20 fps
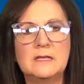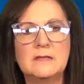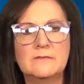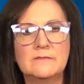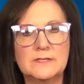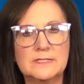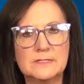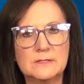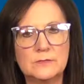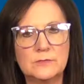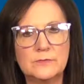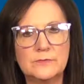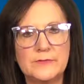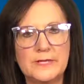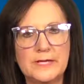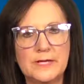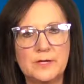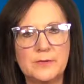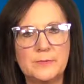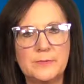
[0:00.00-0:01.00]
Physical
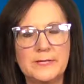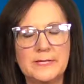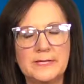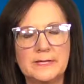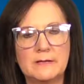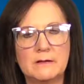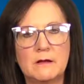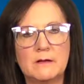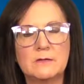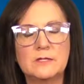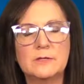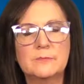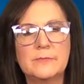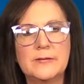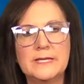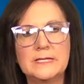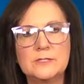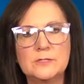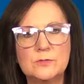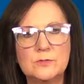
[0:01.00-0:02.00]
therapy and
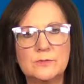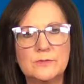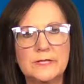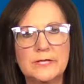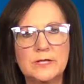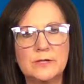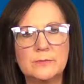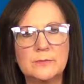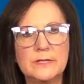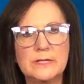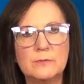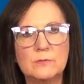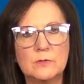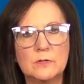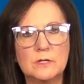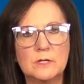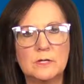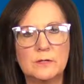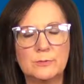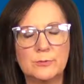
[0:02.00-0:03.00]
occupational therapy will
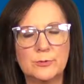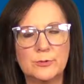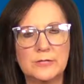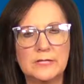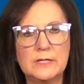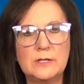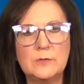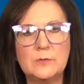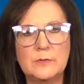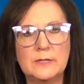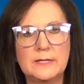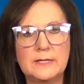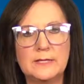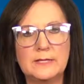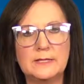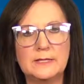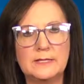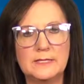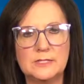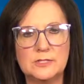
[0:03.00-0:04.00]
come pretty
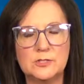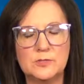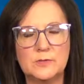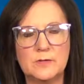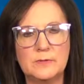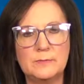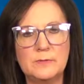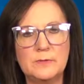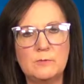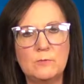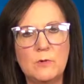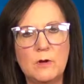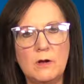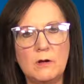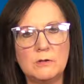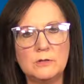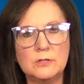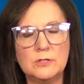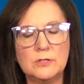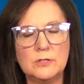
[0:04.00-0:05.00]
quick, get you up and
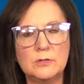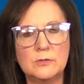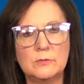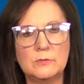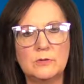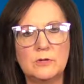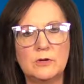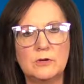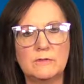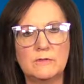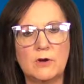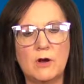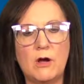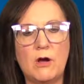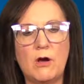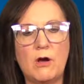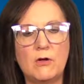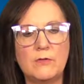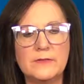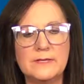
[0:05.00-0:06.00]
walk you, go over
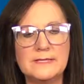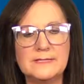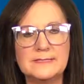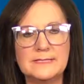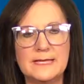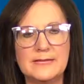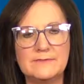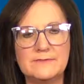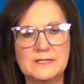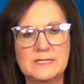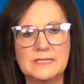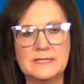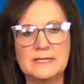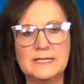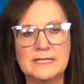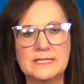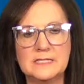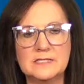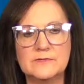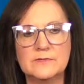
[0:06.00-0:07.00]
all these safety
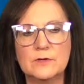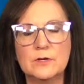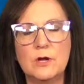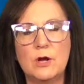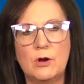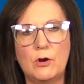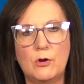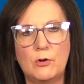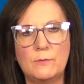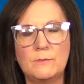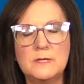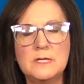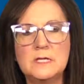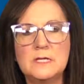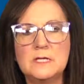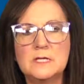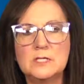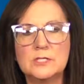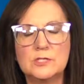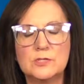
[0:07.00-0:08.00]
things for home,
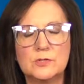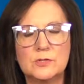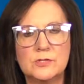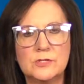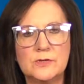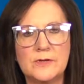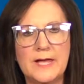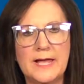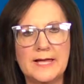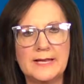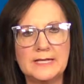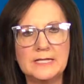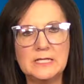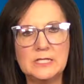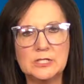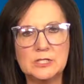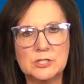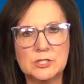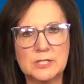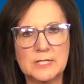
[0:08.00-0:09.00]
showing you how to
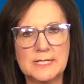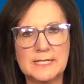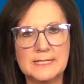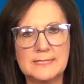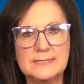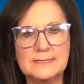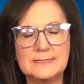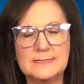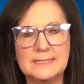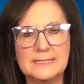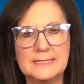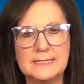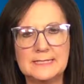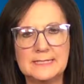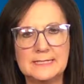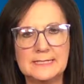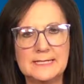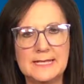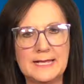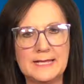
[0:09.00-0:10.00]
get dressed, get
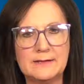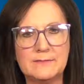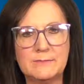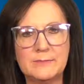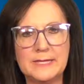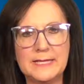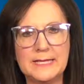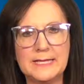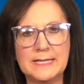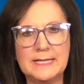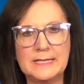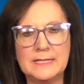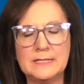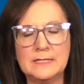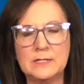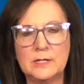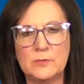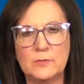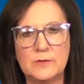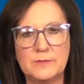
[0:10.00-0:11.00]
in and out of bed,
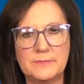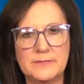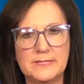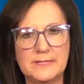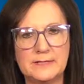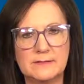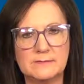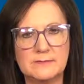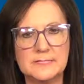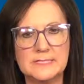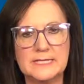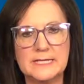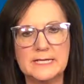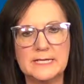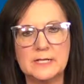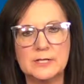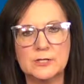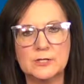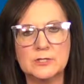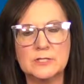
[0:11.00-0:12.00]
go up and down
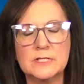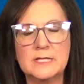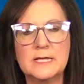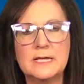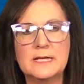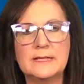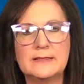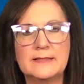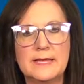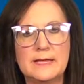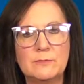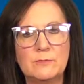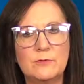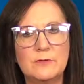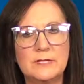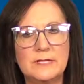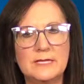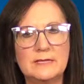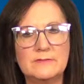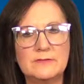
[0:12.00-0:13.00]
stairs. They will
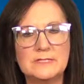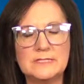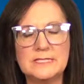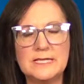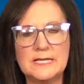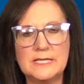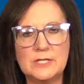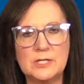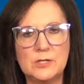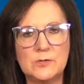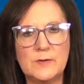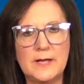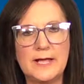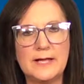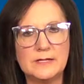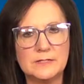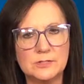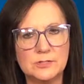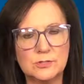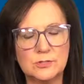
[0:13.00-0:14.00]
even take you
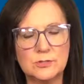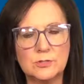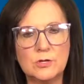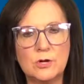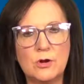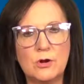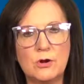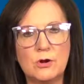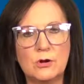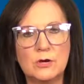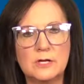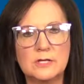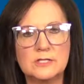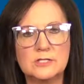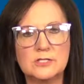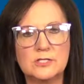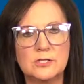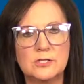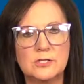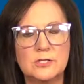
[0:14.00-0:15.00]
out to your car and
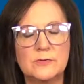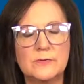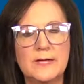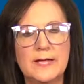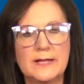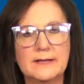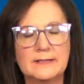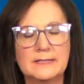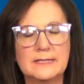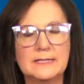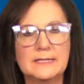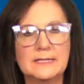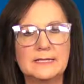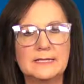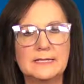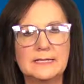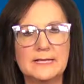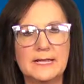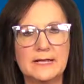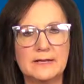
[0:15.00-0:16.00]
show you how to get in
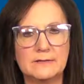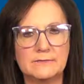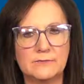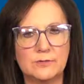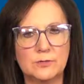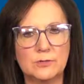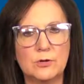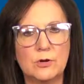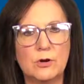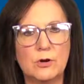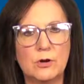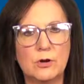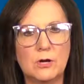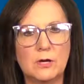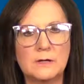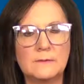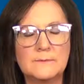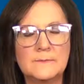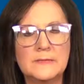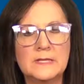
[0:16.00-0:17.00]
and out of your
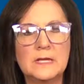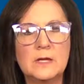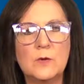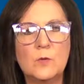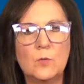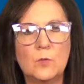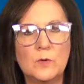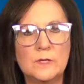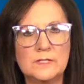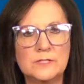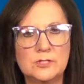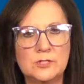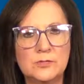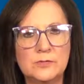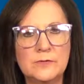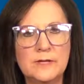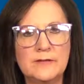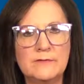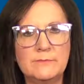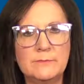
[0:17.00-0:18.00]
car. Once you
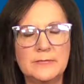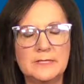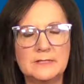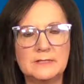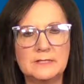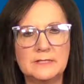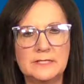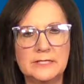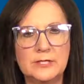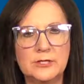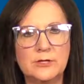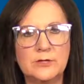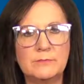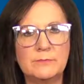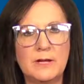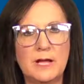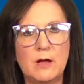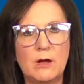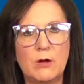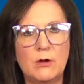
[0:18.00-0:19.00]
have been cleared
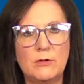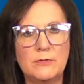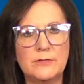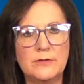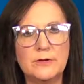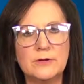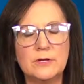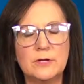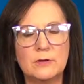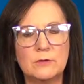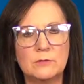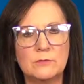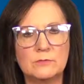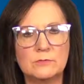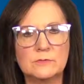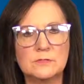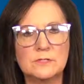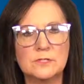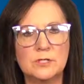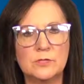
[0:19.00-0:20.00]
by all their
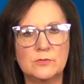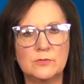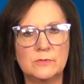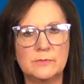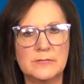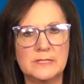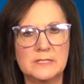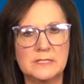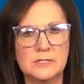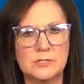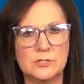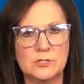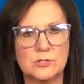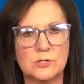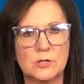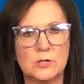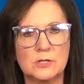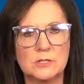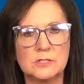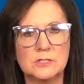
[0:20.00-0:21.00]
goals, you will be
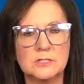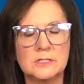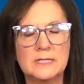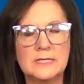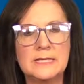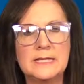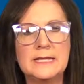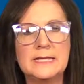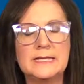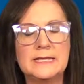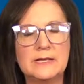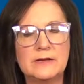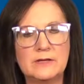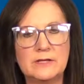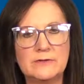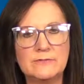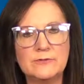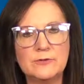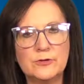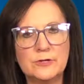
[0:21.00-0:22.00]
discharged. Now,
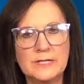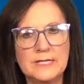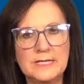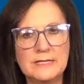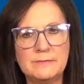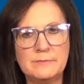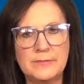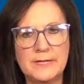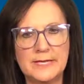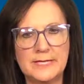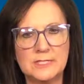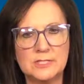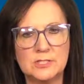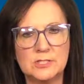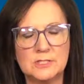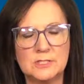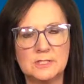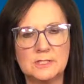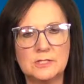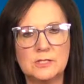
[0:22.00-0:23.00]
if you're an
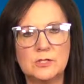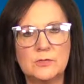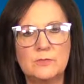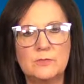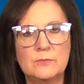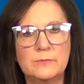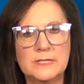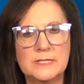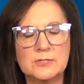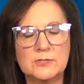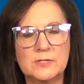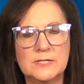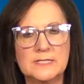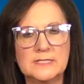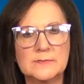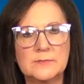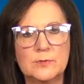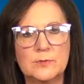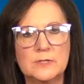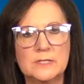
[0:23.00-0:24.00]
inpatient, you will be
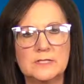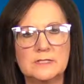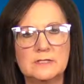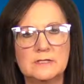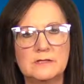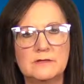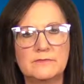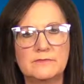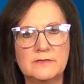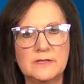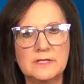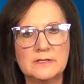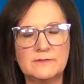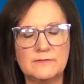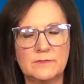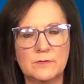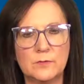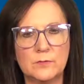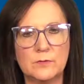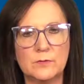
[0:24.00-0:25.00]
transported to the 5th
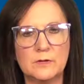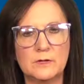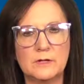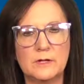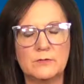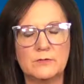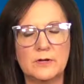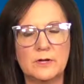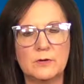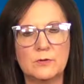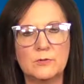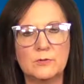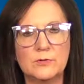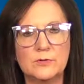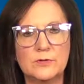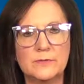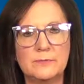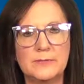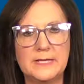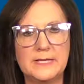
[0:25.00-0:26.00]
floor on our
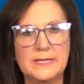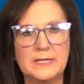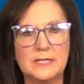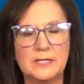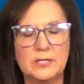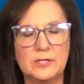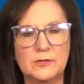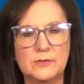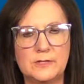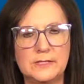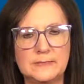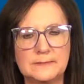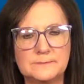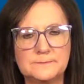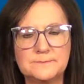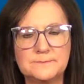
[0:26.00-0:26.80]
orthopedic unit.